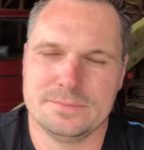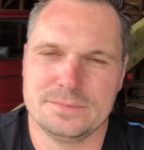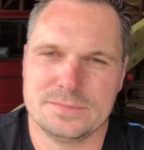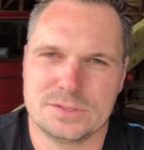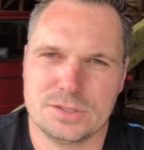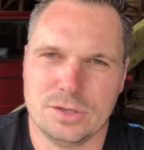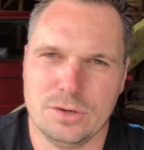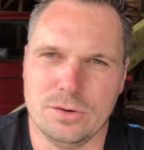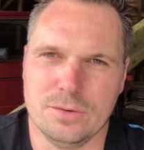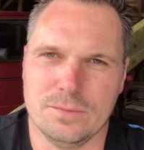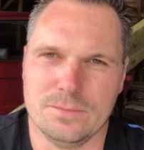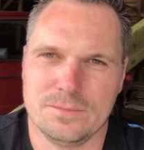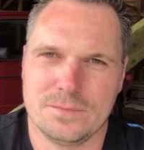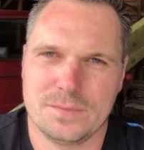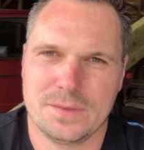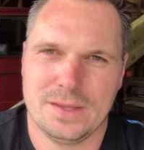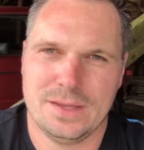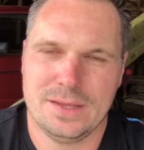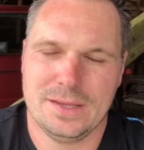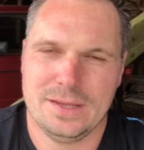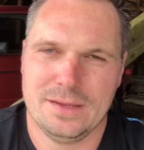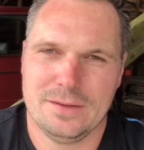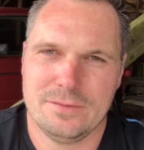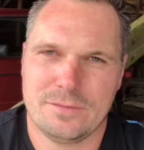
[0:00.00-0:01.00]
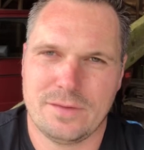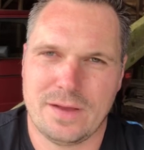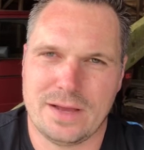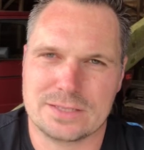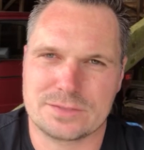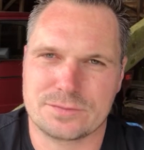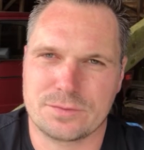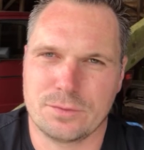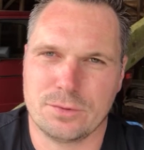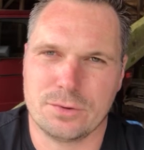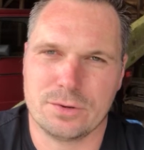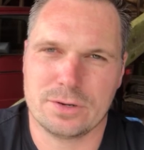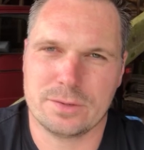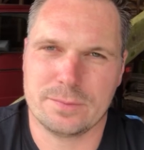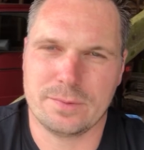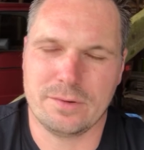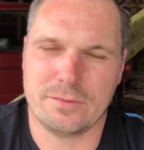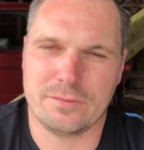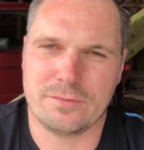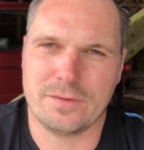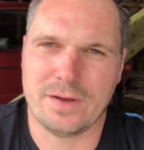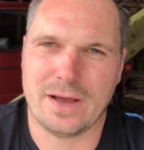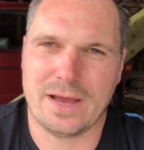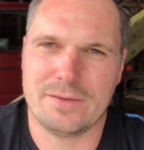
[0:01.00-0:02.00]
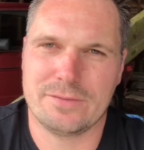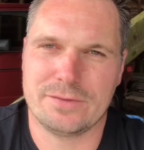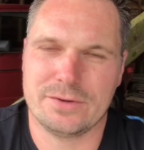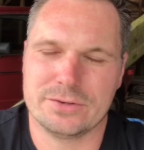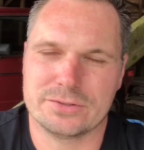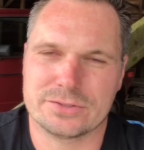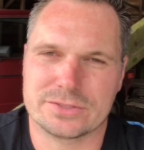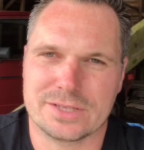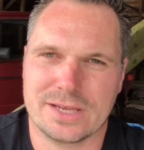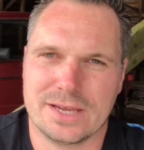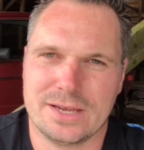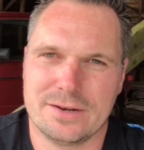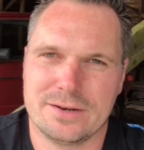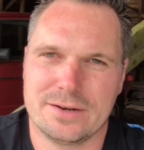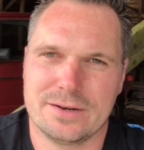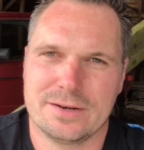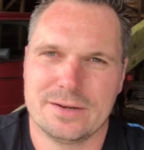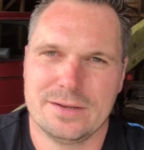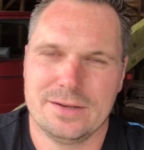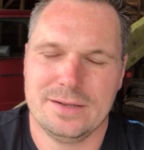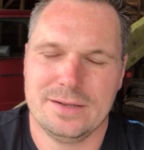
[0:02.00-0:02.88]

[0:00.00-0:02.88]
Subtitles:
So fast forward about 5 years later,